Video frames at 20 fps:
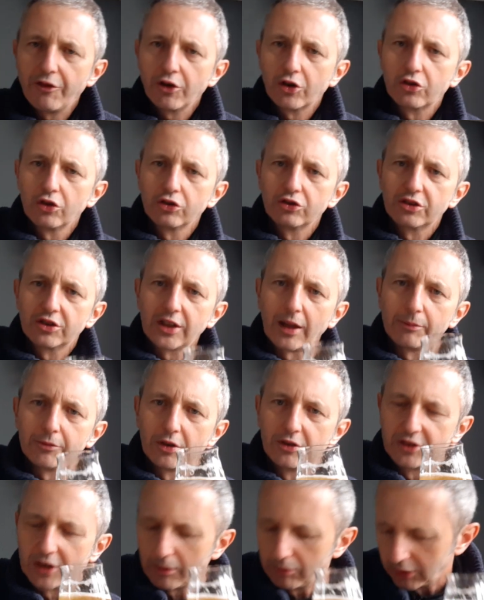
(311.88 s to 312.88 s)
a crushed
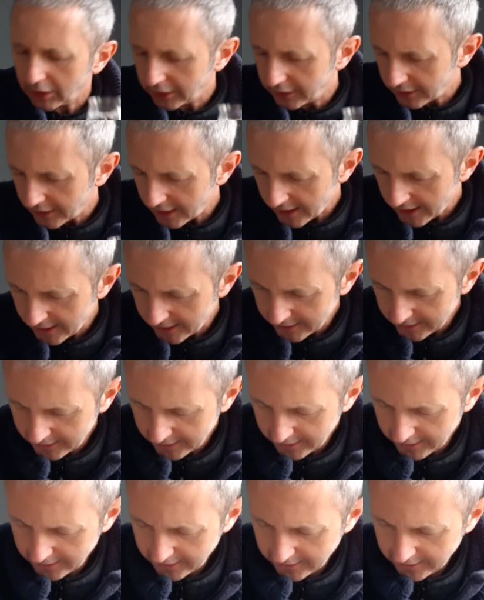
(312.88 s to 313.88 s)
Camden tablet in there.
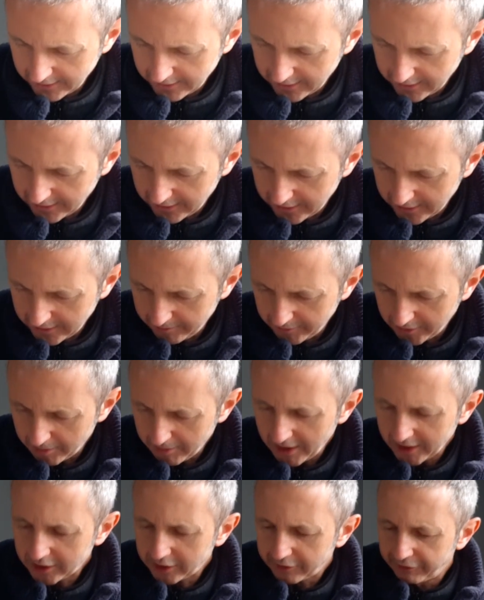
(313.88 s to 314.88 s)
I
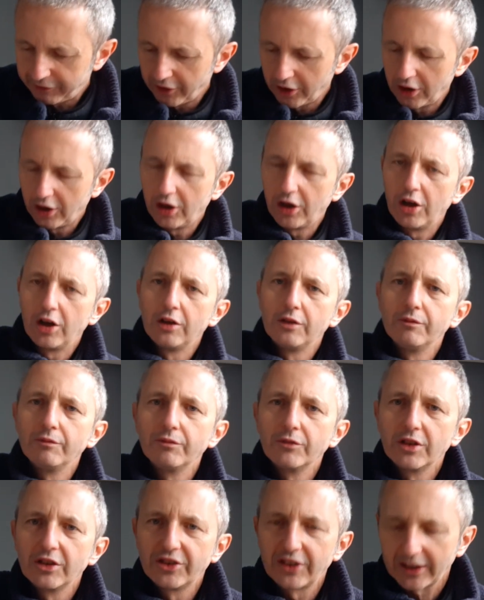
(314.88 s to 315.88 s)
mashed for
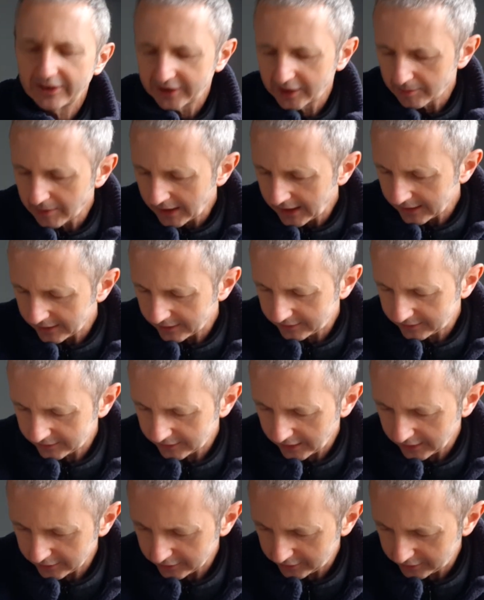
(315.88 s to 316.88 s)
60 minutes
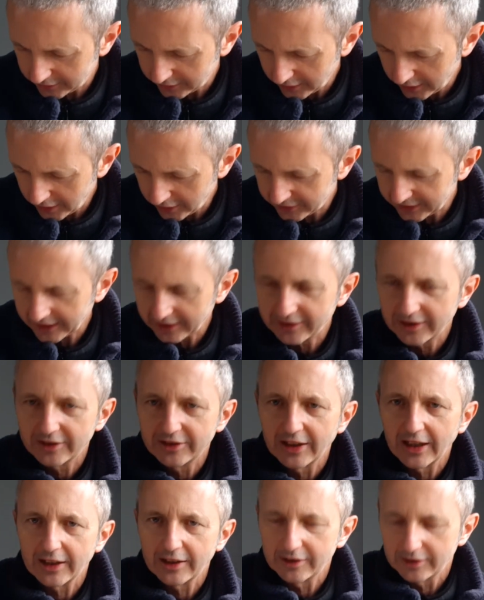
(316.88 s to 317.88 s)
at
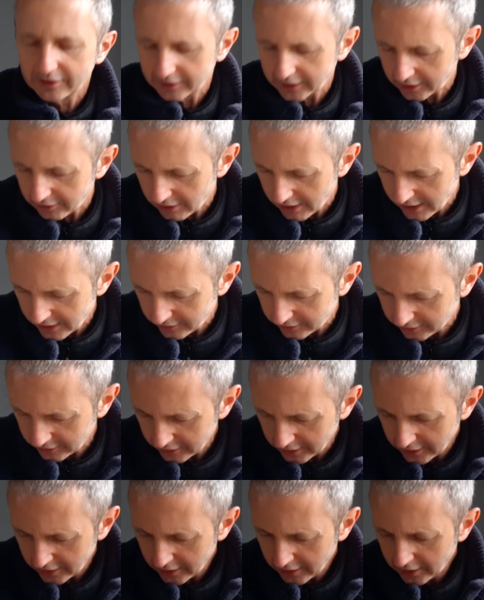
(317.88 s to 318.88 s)
66 degrees,
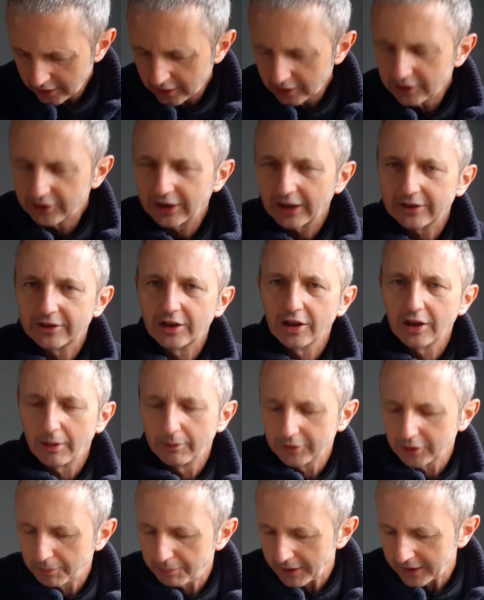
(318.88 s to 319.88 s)
6
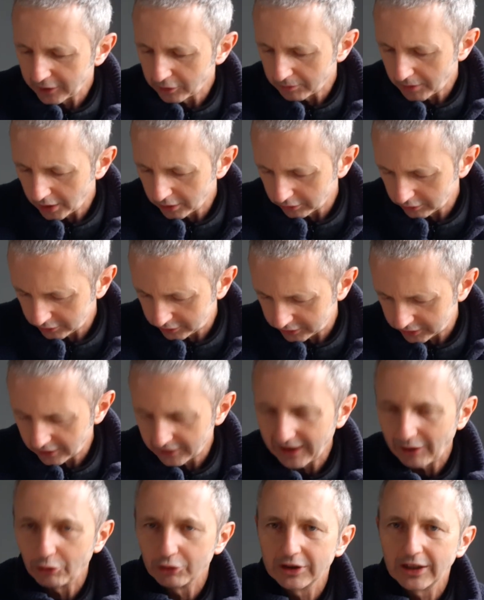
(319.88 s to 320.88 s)
kilograms of pale malt,
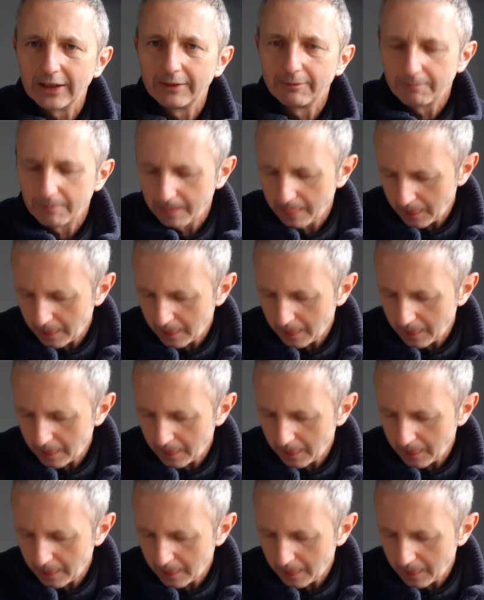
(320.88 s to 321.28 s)
and that was it.